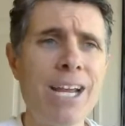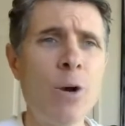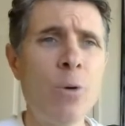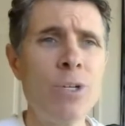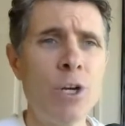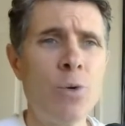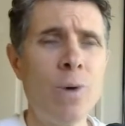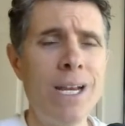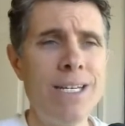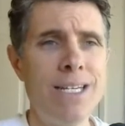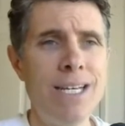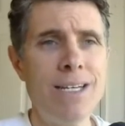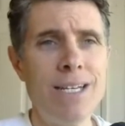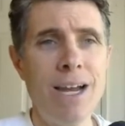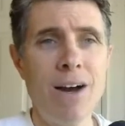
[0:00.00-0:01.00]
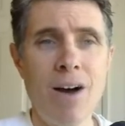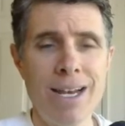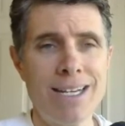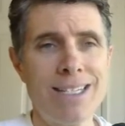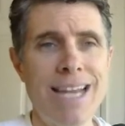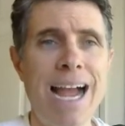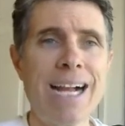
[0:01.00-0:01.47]
go into great detail on
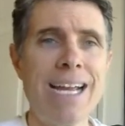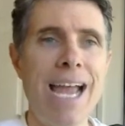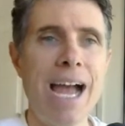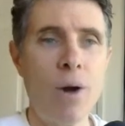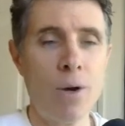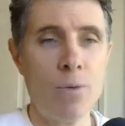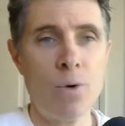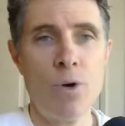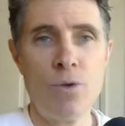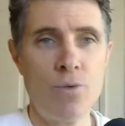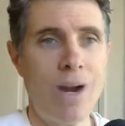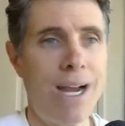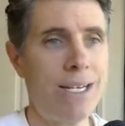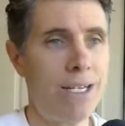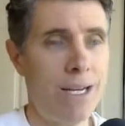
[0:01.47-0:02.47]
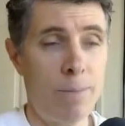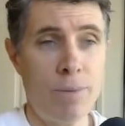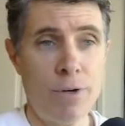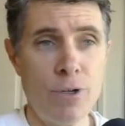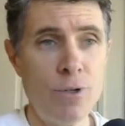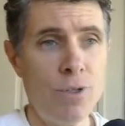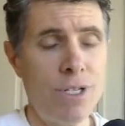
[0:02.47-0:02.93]
exactly how I wrote, directed, and
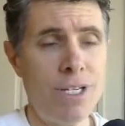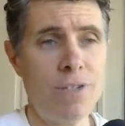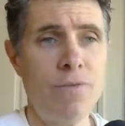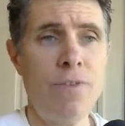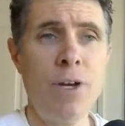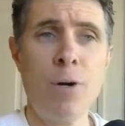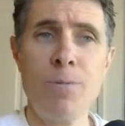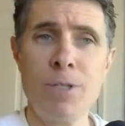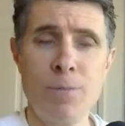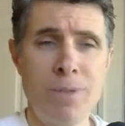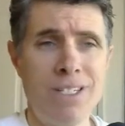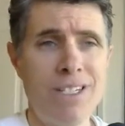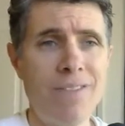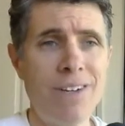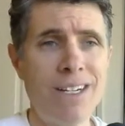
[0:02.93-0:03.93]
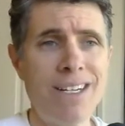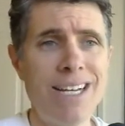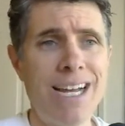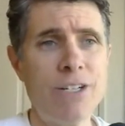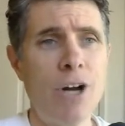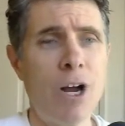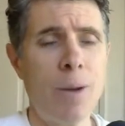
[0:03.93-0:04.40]
produced this film. Specifically,
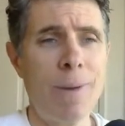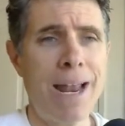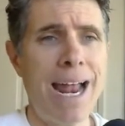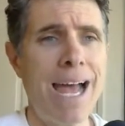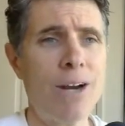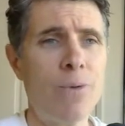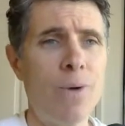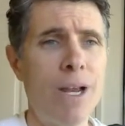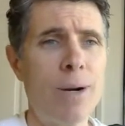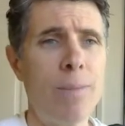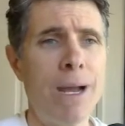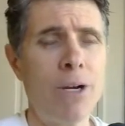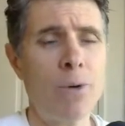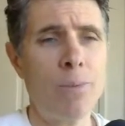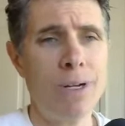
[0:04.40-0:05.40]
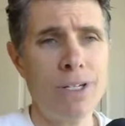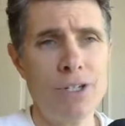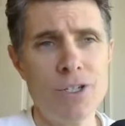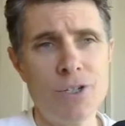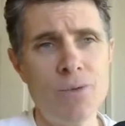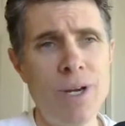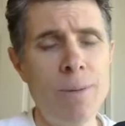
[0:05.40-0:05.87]
I talk about how to write a micro budget
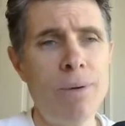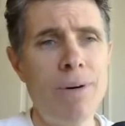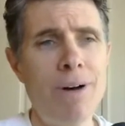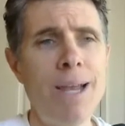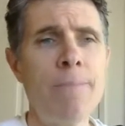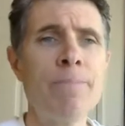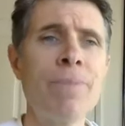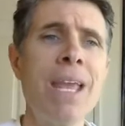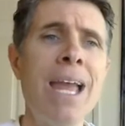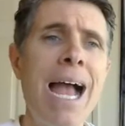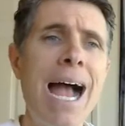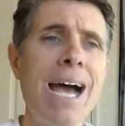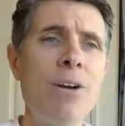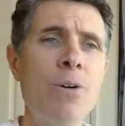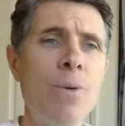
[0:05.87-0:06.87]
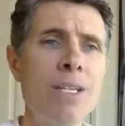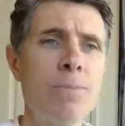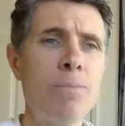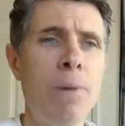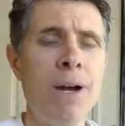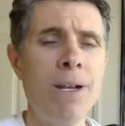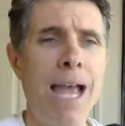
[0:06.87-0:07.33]
screenplay, how to raise
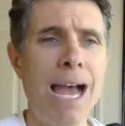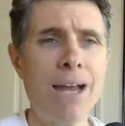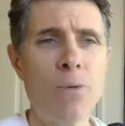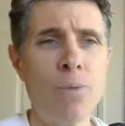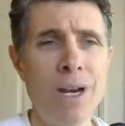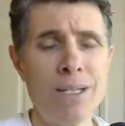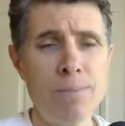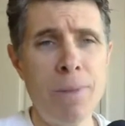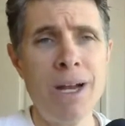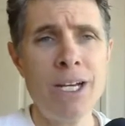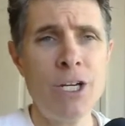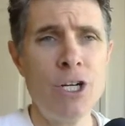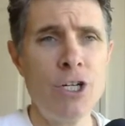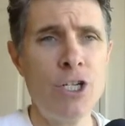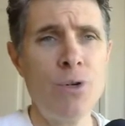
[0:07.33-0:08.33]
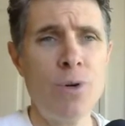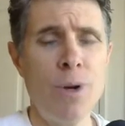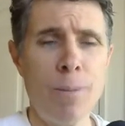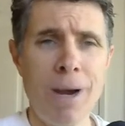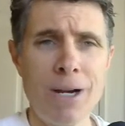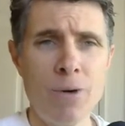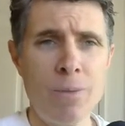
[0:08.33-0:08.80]
money, how to raise money to shoot
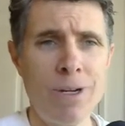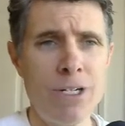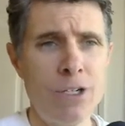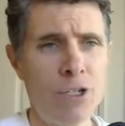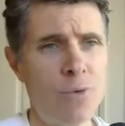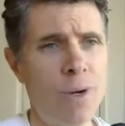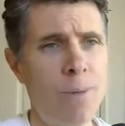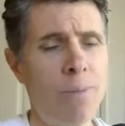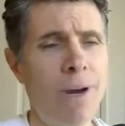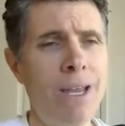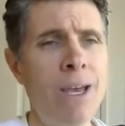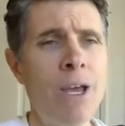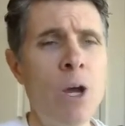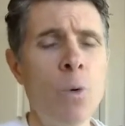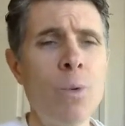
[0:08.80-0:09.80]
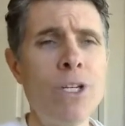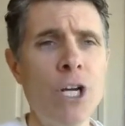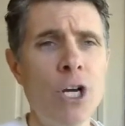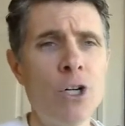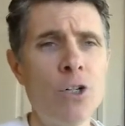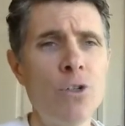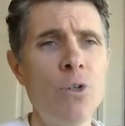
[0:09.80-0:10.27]
a micro budget screenplay, which
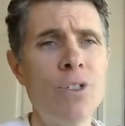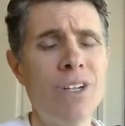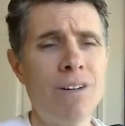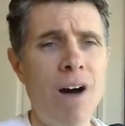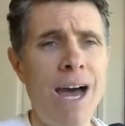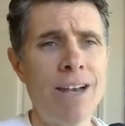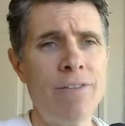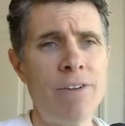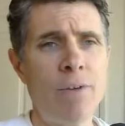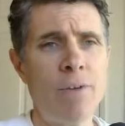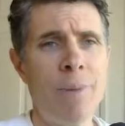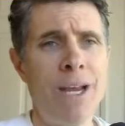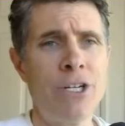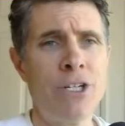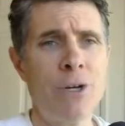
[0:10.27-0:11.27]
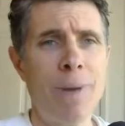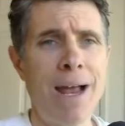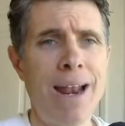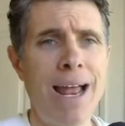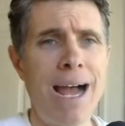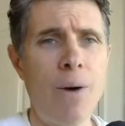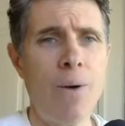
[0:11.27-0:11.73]
includes a lot of information
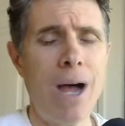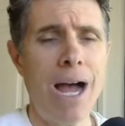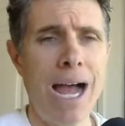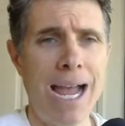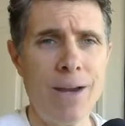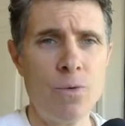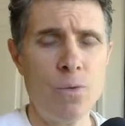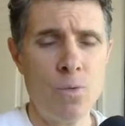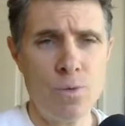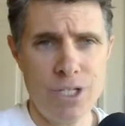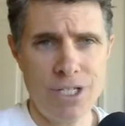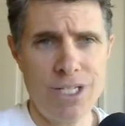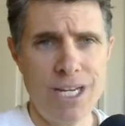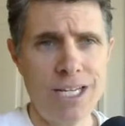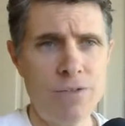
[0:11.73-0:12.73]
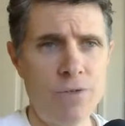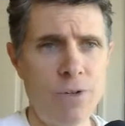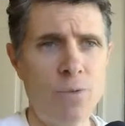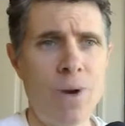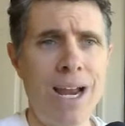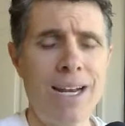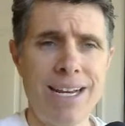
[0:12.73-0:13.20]
about how I successfully
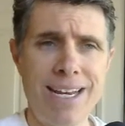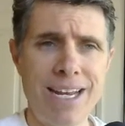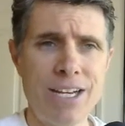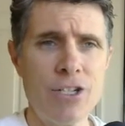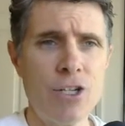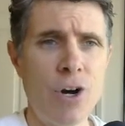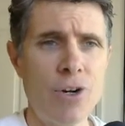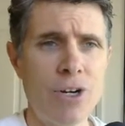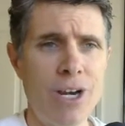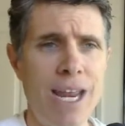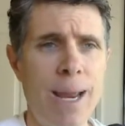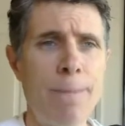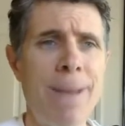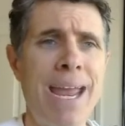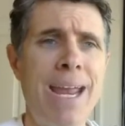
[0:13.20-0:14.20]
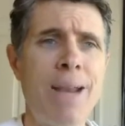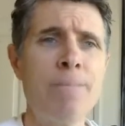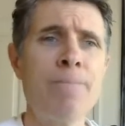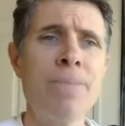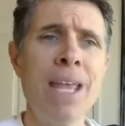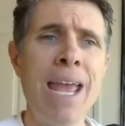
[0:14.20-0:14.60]
ran a Kickstarter campaign.